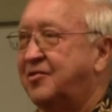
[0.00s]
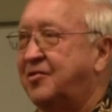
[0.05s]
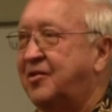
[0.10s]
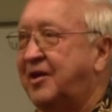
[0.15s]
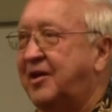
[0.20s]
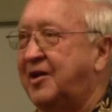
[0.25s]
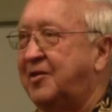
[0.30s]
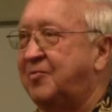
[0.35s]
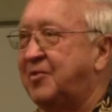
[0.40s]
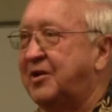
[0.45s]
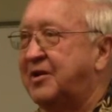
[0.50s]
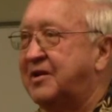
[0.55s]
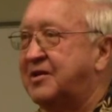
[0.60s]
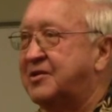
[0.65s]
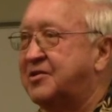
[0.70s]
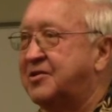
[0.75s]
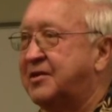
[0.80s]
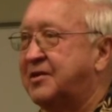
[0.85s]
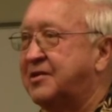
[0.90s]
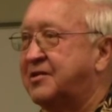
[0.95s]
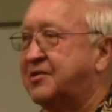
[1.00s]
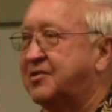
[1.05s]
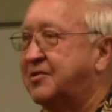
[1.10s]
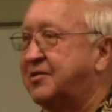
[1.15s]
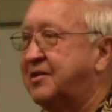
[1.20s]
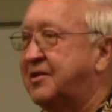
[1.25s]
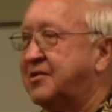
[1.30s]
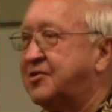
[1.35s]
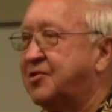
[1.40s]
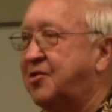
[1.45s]
You name it,
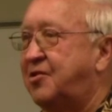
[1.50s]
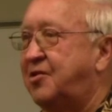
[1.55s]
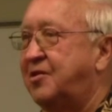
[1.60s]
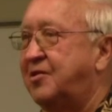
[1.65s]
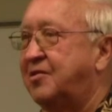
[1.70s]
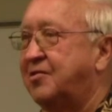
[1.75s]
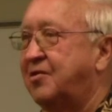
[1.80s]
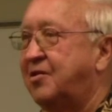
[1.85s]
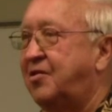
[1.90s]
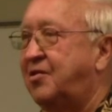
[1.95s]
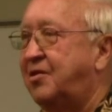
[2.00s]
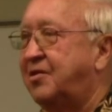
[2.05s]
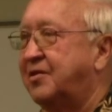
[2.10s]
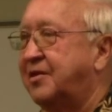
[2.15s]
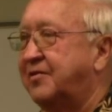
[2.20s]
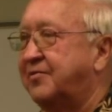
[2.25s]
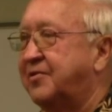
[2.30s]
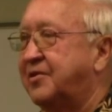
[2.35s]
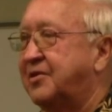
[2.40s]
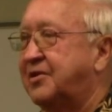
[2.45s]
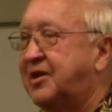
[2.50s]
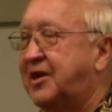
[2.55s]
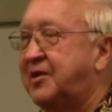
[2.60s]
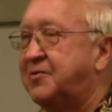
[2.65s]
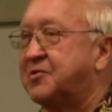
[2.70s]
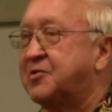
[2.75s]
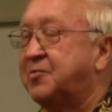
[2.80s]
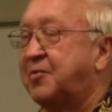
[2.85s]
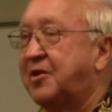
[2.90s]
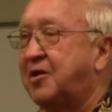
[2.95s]
it's all different
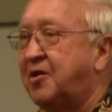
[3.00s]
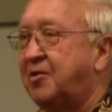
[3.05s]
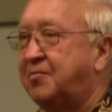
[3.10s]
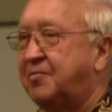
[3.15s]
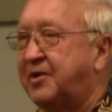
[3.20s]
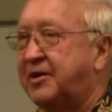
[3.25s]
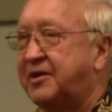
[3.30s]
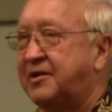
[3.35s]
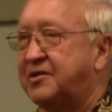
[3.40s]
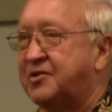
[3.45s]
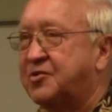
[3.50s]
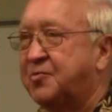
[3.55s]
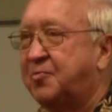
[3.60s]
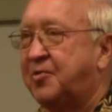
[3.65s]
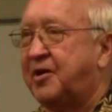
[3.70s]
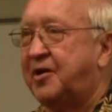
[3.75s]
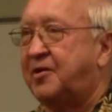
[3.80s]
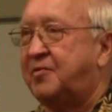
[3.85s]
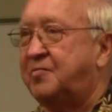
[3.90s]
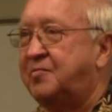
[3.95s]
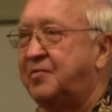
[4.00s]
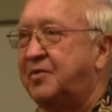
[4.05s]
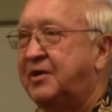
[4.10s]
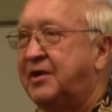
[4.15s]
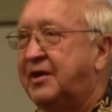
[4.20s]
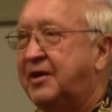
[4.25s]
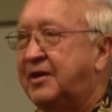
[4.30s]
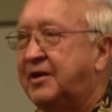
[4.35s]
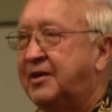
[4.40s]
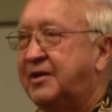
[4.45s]
types. But our biggest problem
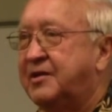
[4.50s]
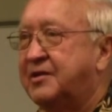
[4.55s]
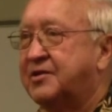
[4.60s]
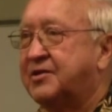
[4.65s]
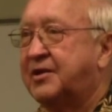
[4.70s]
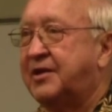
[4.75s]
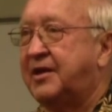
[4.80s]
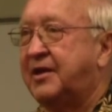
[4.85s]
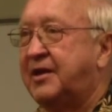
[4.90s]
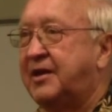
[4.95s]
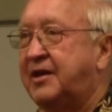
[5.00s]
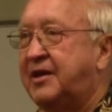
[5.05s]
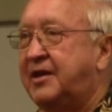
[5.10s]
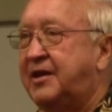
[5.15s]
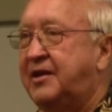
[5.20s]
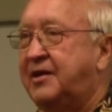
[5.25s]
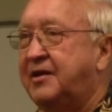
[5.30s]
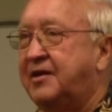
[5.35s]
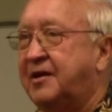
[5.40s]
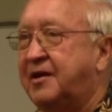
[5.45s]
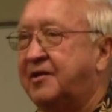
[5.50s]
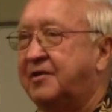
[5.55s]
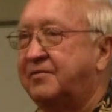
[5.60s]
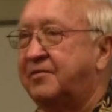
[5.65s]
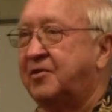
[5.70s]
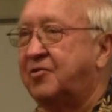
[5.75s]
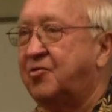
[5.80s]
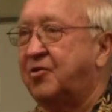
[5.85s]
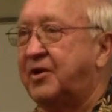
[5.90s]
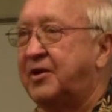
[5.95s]
is getting heat out
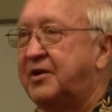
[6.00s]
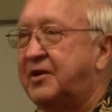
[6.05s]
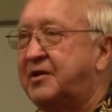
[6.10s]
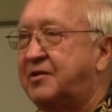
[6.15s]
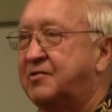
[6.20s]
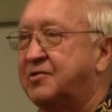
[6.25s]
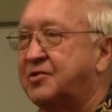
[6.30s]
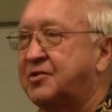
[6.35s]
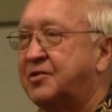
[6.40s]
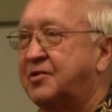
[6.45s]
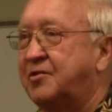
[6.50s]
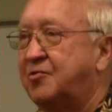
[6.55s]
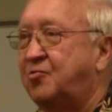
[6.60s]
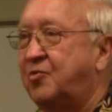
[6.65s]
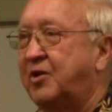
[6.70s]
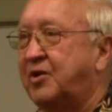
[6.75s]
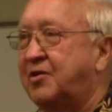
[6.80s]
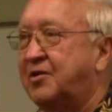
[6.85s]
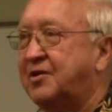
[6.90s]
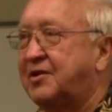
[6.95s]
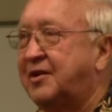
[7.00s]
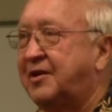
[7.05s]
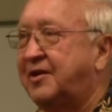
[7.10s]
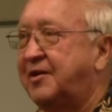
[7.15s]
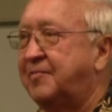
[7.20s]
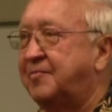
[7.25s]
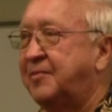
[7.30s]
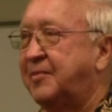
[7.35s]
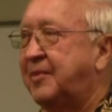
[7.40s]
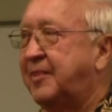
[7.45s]
of the greenhouse in the winter
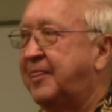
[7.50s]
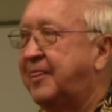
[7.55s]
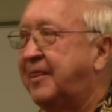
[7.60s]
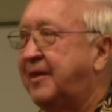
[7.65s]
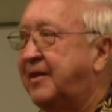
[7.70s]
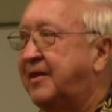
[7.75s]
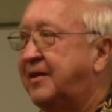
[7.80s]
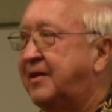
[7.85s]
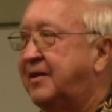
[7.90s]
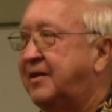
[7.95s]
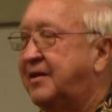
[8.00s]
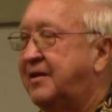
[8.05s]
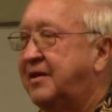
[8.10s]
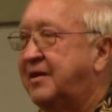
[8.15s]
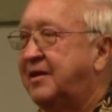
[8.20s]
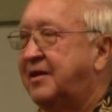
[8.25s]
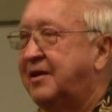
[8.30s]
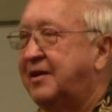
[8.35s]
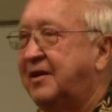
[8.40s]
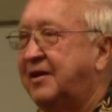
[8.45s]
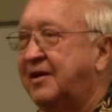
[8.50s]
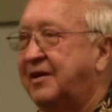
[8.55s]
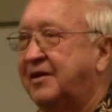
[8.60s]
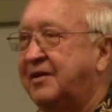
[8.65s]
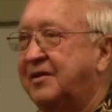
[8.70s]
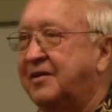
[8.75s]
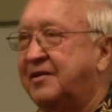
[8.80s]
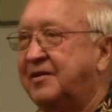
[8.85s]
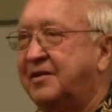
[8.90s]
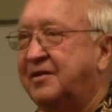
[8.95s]
time.
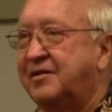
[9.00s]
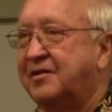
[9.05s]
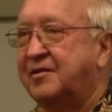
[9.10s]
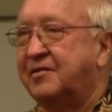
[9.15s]
And